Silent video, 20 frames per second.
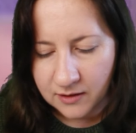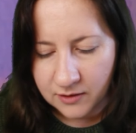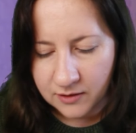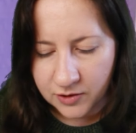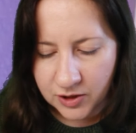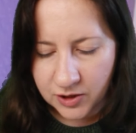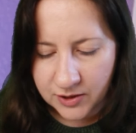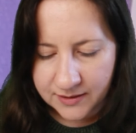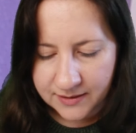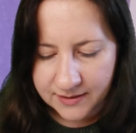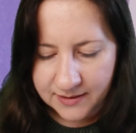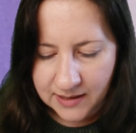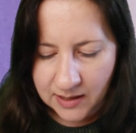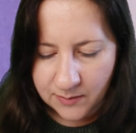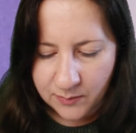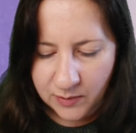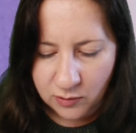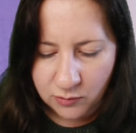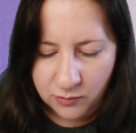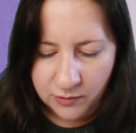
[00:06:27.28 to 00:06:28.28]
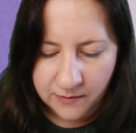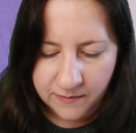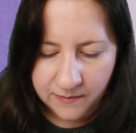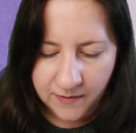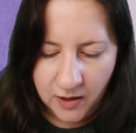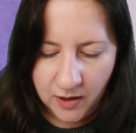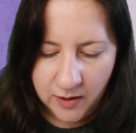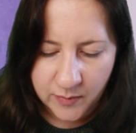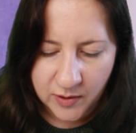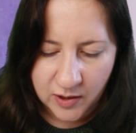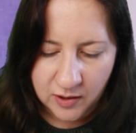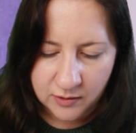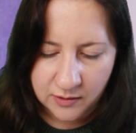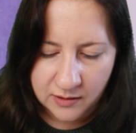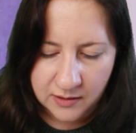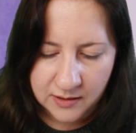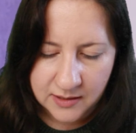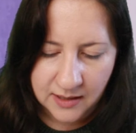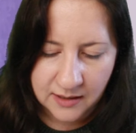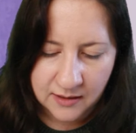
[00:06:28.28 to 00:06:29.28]
just stabbing all the fibre
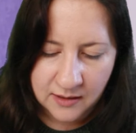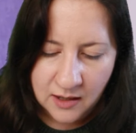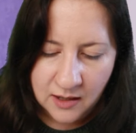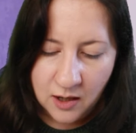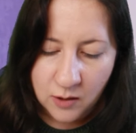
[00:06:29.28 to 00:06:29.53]
under.